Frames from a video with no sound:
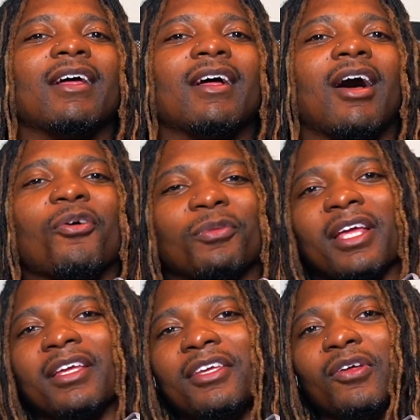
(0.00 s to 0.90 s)
I hope
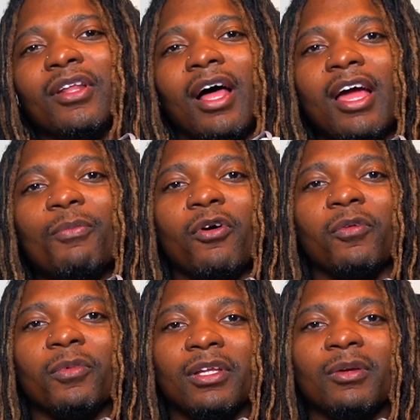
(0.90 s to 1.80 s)
they kill the hype on
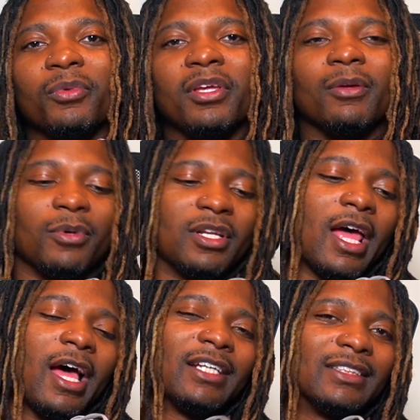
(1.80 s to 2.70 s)
them a little bit. But
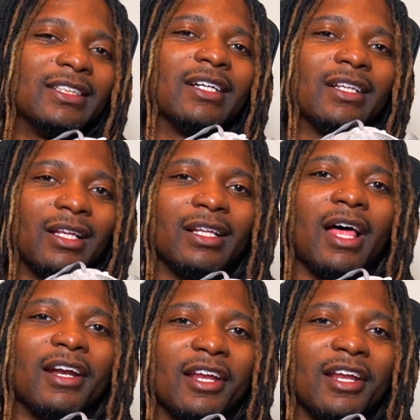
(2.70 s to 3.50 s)
now I see a lot of